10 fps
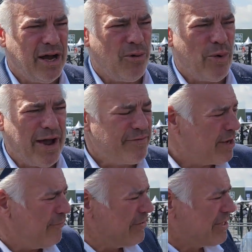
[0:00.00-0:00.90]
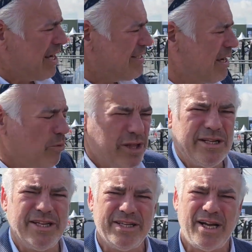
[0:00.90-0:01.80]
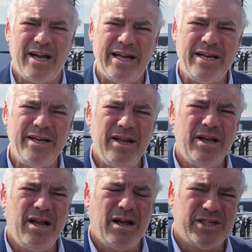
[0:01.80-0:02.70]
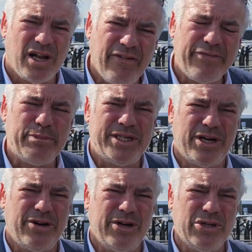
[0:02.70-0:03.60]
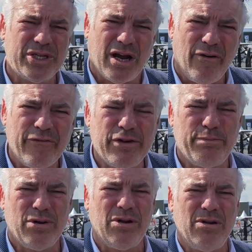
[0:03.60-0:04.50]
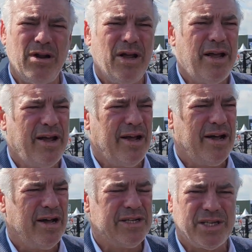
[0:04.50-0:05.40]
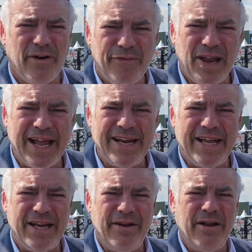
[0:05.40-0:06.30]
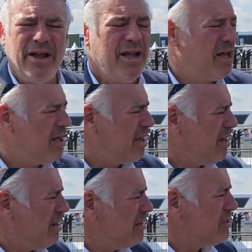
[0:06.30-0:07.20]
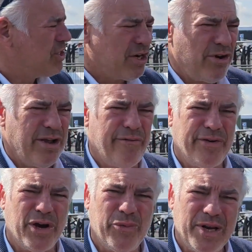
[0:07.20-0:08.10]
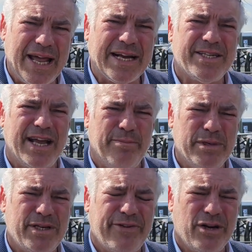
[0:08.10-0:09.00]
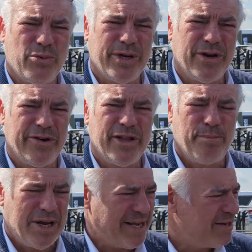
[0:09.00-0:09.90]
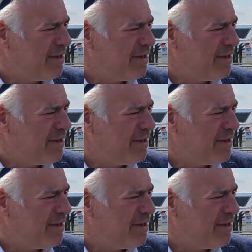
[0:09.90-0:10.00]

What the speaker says: we have to emphasize that with the design, soft materials, comfortable, soft lighting, generally a very relaxed atmosphere when you're in the plane.